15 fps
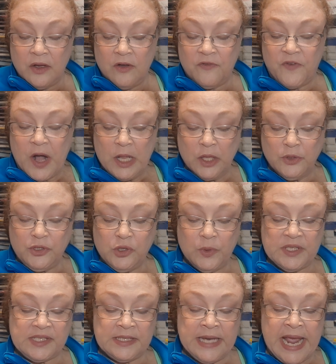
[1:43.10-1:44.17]
Followed to
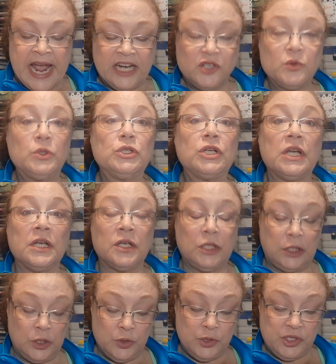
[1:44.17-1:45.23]
its natural
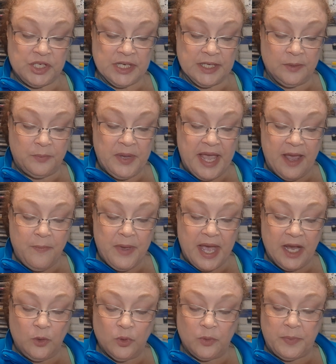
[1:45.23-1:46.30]
conclusion,
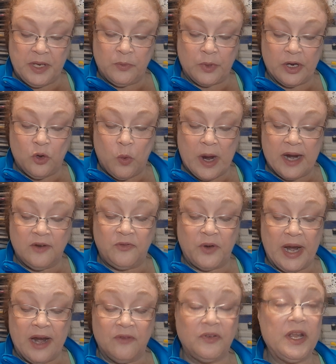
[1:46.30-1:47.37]
payback would be required for
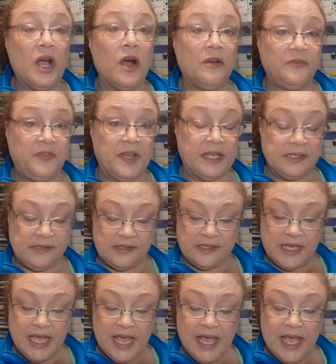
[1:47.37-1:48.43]
every
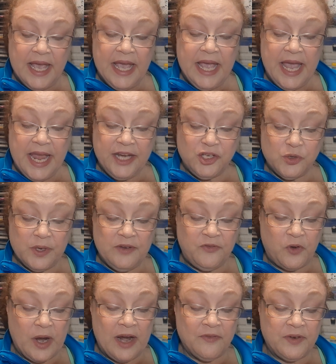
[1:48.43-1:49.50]
offense, hatred
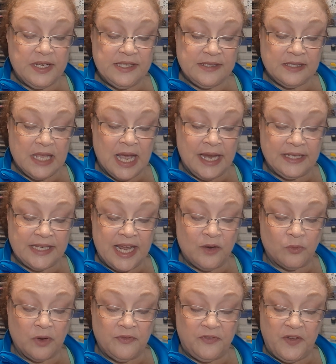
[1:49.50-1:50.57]
for every slight,
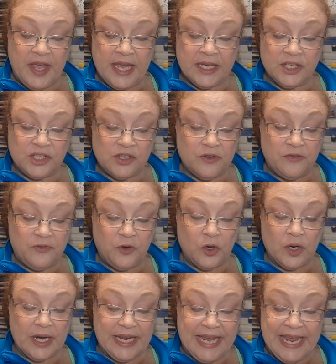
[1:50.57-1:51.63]
and revenge
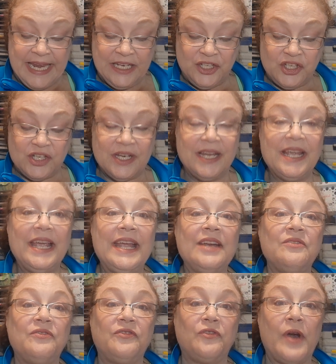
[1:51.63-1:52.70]
for each
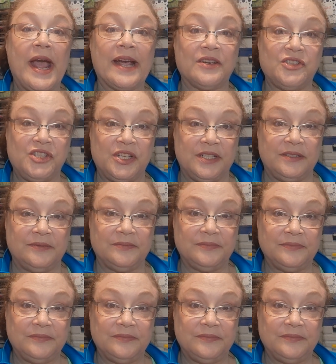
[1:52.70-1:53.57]
infraction.